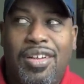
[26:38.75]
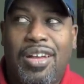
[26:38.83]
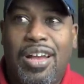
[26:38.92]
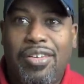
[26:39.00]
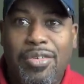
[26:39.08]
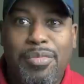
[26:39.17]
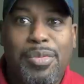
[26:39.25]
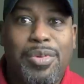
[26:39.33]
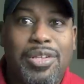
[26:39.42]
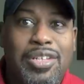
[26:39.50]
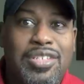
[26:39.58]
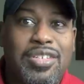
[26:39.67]
I remember
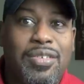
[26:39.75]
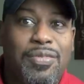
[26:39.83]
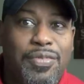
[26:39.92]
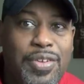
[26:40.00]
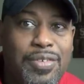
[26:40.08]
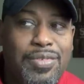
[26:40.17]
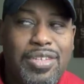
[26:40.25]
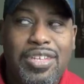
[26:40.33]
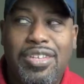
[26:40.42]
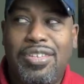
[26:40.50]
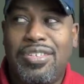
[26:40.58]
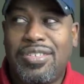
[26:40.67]
listing
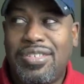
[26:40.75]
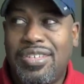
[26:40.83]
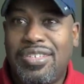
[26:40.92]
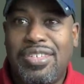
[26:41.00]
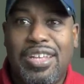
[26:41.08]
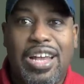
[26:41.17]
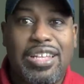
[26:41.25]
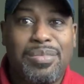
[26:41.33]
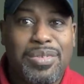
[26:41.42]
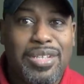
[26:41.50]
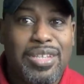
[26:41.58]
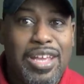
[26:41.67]
50 to 60
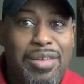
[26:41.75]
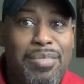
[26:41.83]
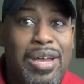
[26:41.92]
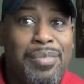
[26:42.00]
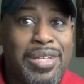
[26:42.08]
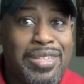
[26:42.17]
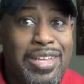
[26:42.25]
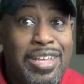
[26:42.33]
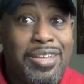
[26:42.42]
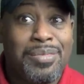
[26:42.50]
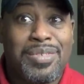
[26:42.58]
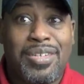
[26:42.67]
items a day by my
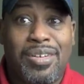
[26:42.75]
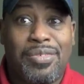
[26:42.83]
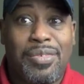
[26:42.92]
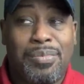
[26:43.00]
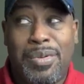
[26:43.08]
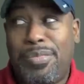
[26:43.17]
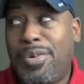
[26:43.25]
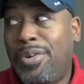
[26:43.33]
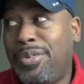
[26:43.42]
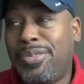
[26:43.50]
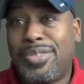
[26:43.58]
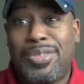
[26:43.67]
damn self. My
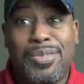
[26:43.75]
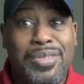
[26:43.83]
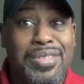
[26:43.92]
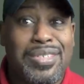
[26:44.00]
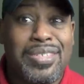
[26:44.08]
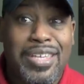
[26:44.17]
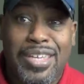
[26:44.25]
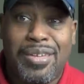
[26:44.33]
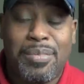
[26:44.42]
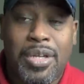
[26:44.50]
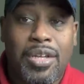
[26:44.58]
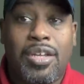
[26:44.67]
partner was doing the
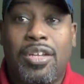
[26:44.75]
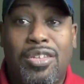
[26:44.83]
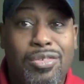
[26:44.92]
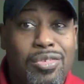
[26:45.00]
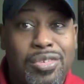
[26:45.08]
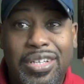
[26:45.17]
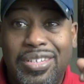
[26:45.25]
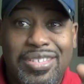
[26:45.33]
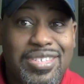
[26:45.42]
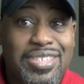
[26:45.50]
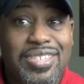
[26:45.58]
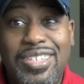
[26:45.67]
same. You create a
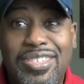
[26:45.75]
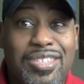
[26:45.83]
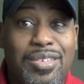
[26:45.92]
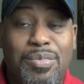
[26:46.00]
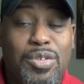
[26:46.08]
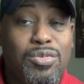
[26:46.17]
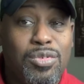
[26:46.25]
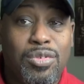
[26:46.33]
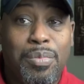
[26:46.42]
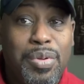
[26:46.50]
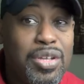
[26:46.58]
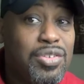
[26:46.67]
system. You do the
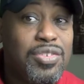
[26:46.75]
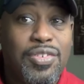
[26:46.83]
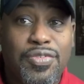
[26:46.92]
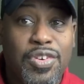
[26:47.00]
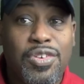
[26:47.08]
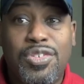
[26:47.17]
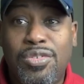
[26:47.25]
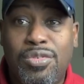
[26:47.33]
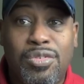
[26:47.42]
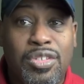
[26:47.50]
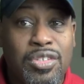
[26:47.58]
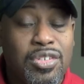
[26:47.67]
pictures first, you
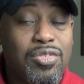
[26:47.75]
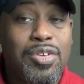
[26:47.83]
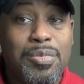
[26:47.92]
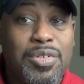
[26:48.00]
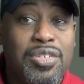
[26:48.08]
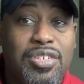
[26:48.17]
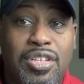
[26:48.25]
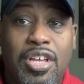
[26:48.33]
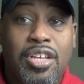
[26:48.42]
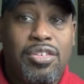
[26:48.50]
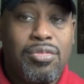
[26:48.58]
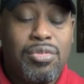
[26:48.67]
do the descriptions, and
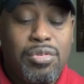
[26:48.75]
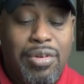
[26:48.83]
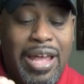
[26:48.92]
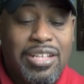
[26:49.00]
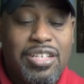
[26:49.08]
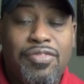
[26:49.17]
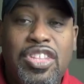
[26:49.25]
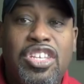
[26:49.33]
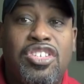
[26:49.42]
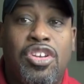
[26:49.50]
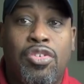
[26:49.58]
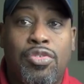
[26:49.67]
you do
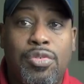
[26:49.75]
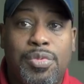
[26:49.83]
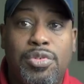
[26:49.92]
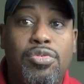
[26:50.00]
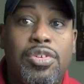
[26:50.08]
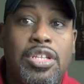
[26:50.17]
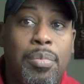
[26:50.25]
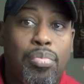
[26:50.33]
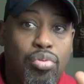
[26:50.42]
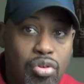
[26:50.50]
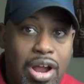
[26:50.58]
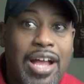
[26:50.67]
activities in groups. You create a
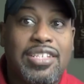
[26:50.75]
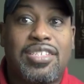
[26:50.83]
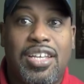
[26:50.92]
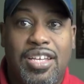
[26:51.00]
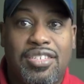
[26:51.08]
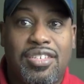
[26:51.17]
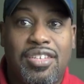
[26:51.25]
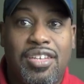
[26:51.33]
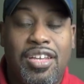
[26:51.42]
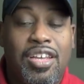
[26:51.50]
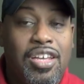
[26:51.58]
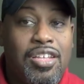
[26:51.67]
process,
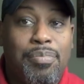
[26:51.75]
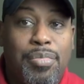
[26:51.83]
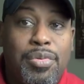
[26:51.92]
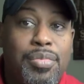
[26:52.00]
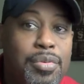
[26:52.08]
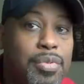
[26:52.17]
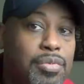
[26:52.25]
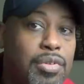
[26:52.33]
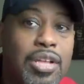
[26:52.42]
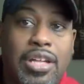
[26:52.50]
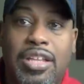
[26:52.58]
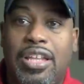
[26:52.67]
and boom, boom, boom, you
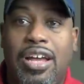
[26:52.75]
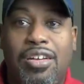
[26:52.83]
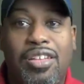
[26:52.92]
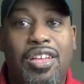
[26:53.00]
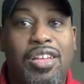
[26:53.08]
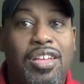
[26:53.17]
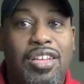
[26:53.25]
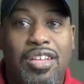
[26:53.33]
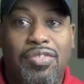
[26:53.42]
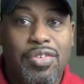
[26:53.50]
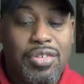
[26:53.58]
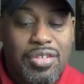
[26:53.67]
knock it out.
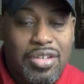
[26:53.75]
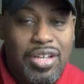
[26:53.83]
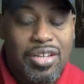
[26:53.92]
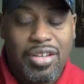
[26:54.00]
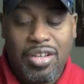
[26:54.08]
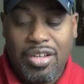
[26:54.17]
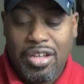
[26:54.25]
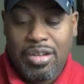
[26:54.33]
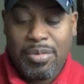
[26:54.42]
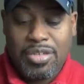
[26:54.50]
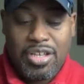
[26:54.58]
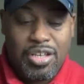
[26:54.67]
If you're just like, I'm
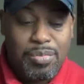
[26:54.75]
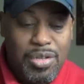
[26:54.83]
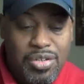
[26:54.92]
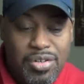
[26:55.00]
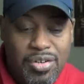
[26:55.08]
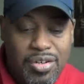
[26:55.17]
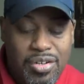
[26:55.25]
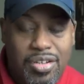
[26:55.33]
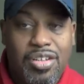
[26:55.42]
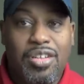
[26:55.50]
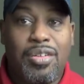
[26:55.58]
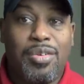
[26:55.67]
gonna take a picture,
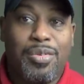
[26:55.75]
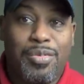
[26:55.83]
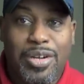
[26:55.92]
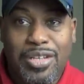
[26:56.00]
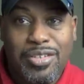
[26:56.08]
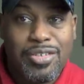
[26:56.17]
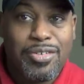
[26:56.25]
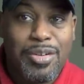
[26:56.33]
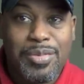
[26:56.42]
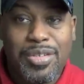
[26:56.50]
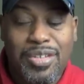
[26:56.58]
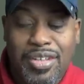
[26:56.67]
you know, write a
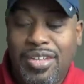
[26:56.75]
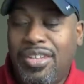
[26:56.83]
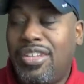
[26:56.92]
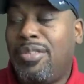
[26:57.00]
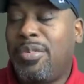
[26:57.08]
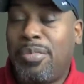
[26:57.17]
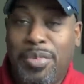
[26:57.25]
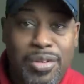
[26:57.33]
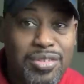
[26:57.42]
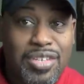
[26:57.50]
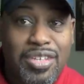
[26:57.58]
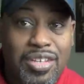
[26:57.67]
description, then I'm gonna
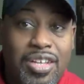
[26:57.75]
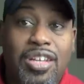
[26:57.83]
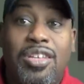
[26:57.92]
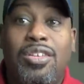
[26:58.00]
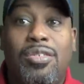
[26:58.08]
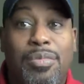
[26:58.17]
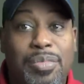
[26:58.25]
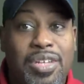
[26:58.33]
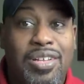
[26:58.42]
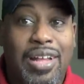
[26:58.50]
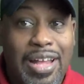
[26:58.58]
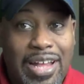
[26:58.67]
post it, you're
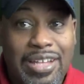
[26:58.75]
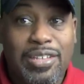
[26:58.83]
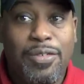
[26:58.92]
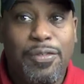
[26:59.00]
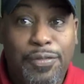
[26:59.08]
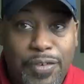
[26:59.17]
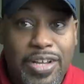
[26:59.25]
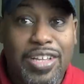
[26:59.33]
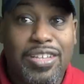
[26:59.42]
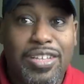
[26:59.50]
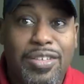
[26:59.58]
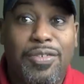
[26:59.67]
being highly
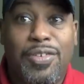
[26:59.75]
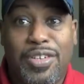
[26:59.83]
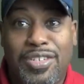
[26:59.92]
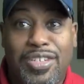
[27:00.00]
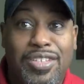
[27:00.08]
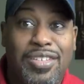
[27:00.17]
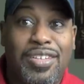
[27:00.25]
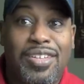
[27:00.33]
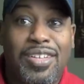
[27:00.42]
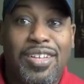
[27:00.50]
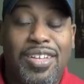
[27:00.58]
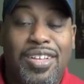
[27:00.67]
fucking inefficient.
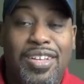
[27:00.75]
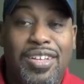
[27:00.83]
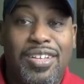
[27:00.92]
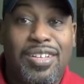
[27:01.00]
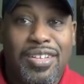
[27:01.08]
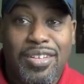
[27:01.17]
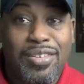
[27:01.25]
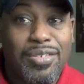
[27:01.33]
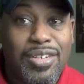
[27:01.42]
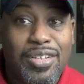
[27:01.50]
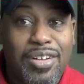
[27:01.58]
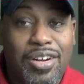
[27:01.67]
You
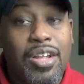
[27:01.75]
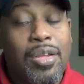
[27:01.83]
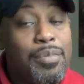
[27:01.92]
really are.